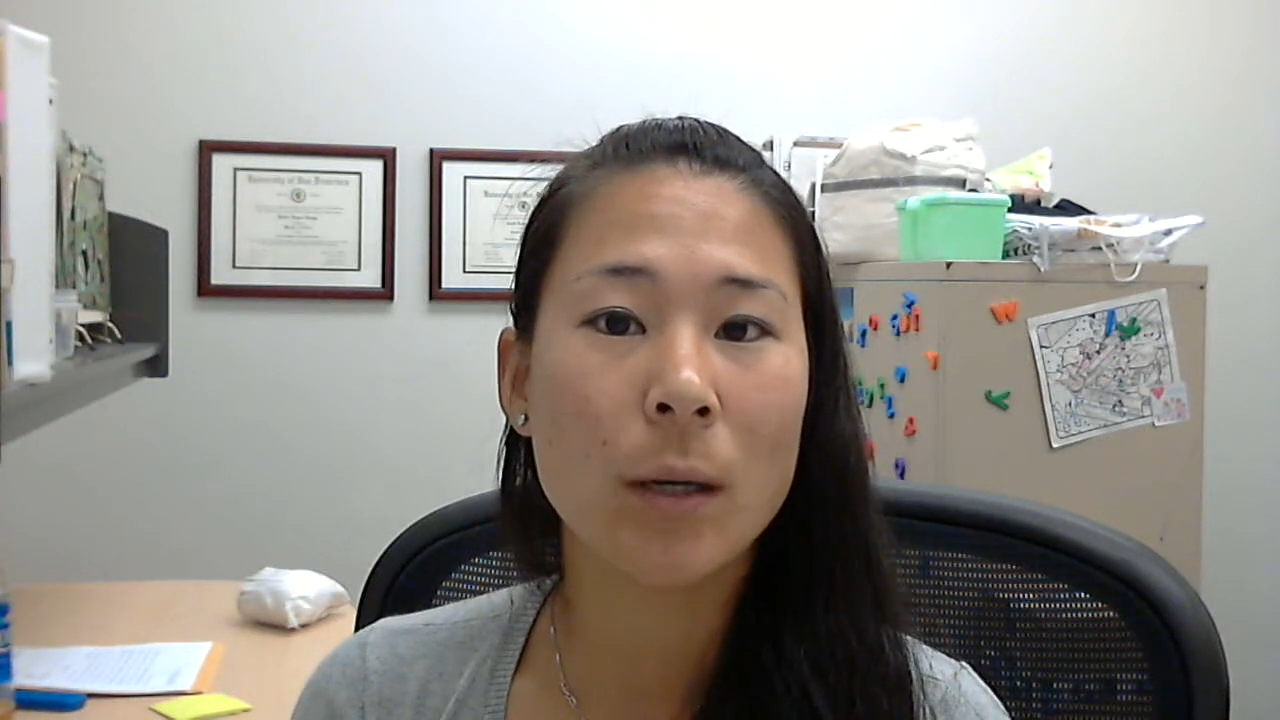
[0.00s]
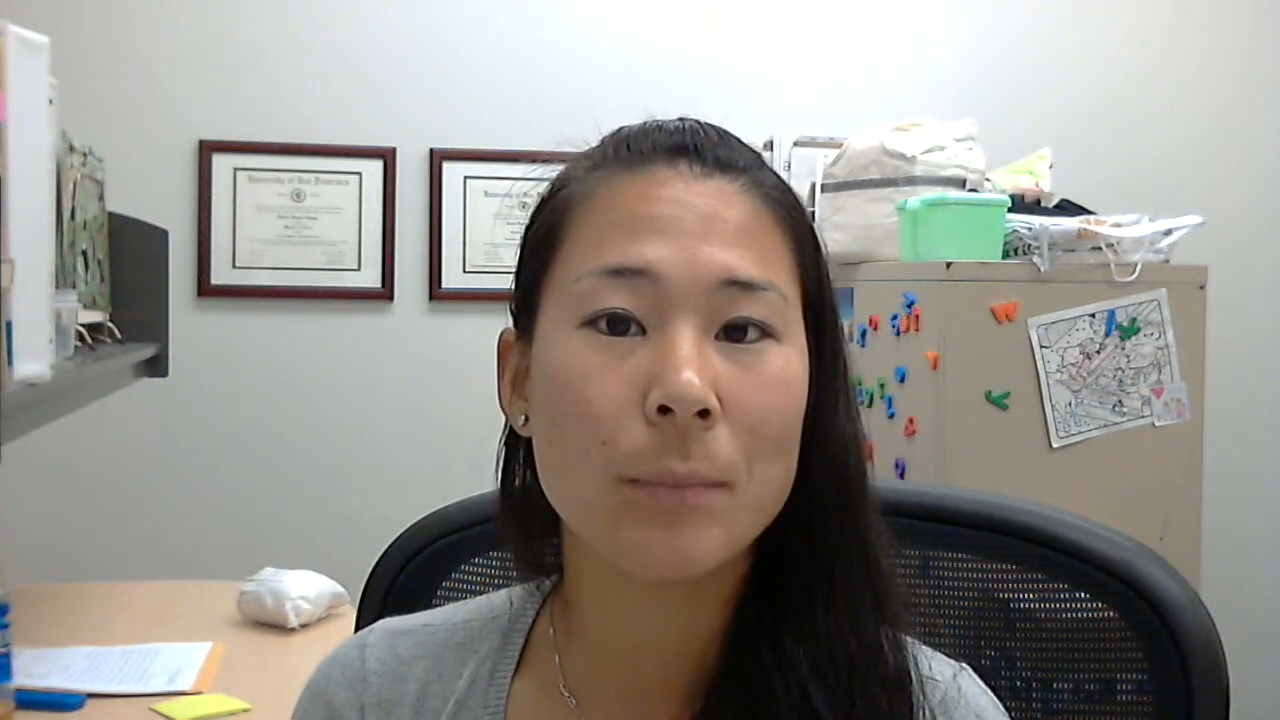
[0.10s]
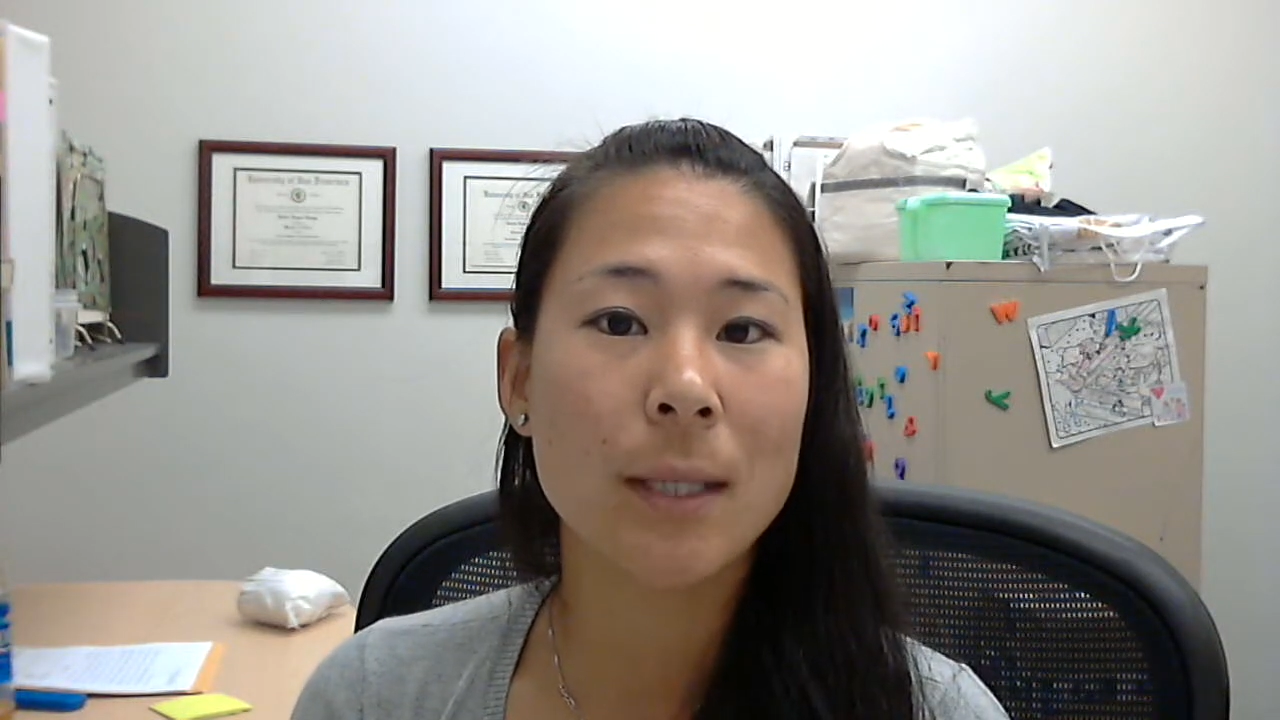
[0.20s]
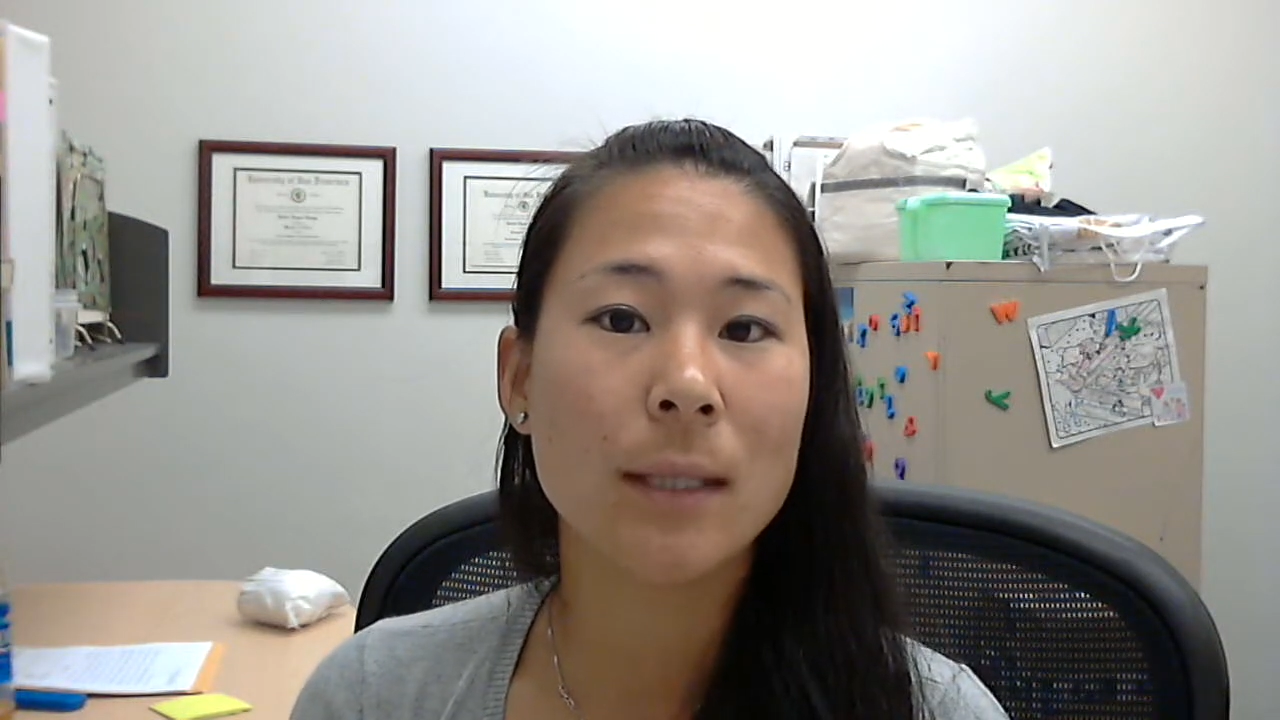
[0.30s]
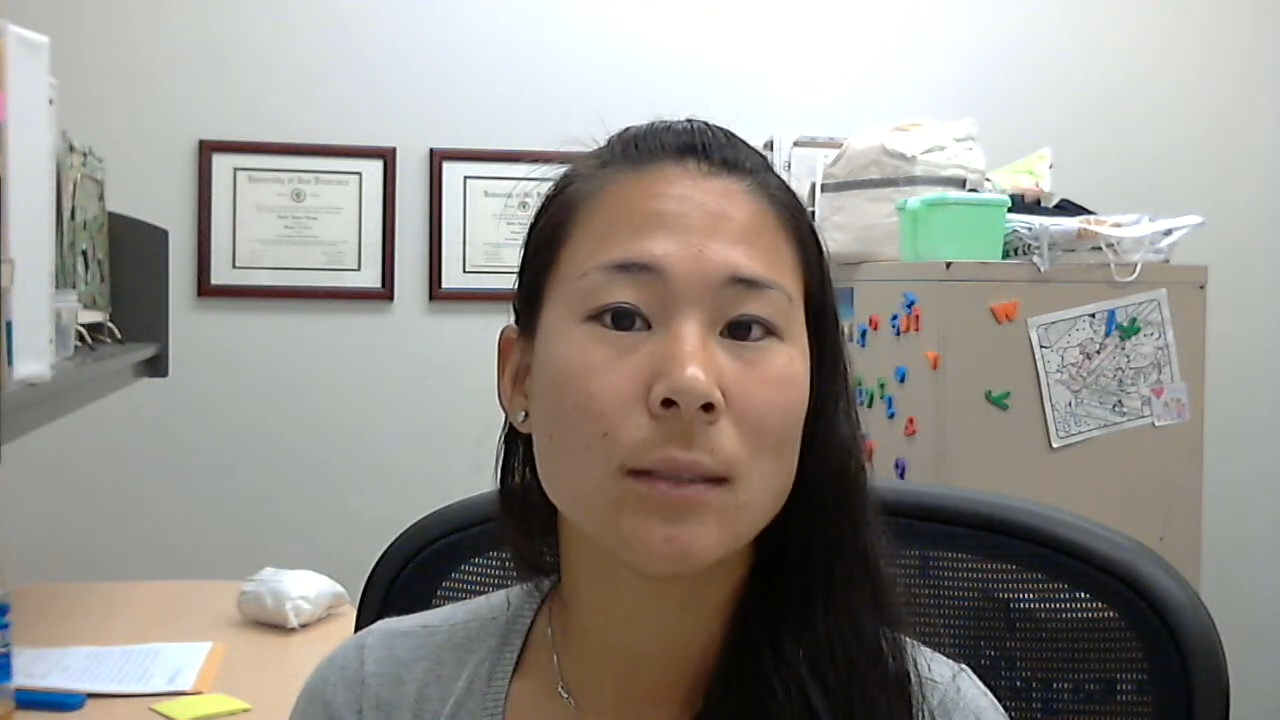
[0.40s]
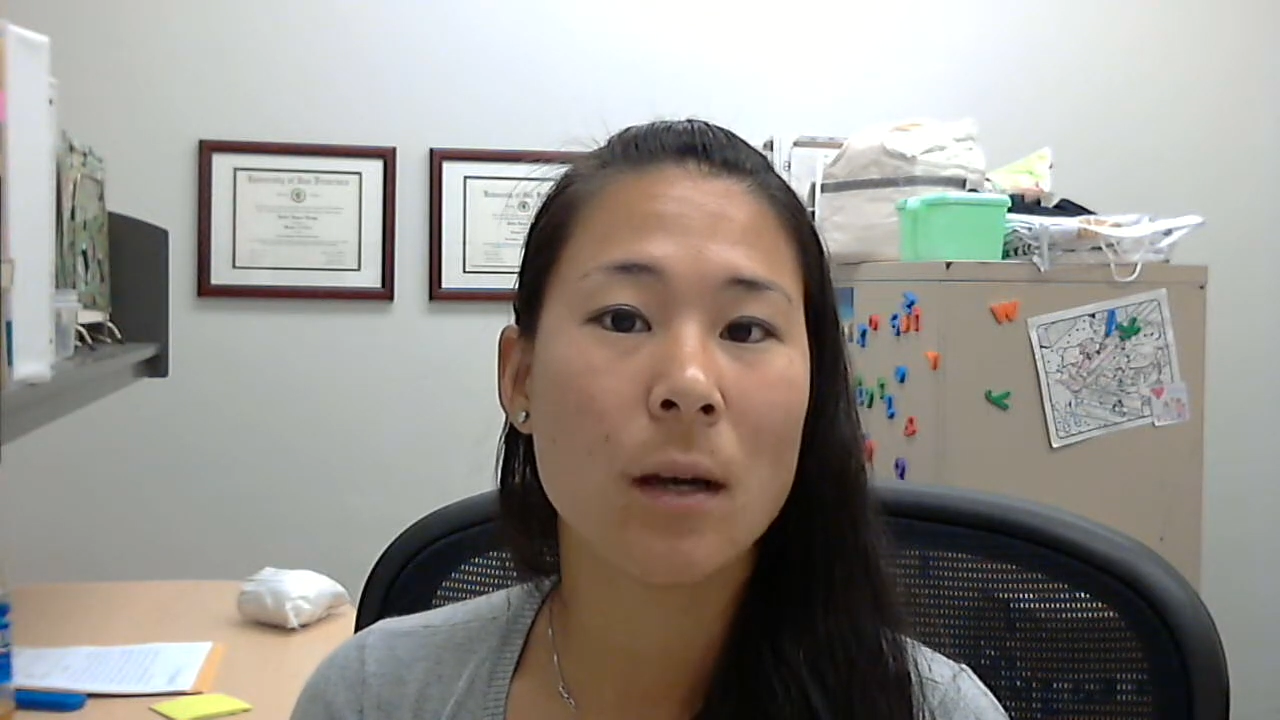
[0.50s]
updates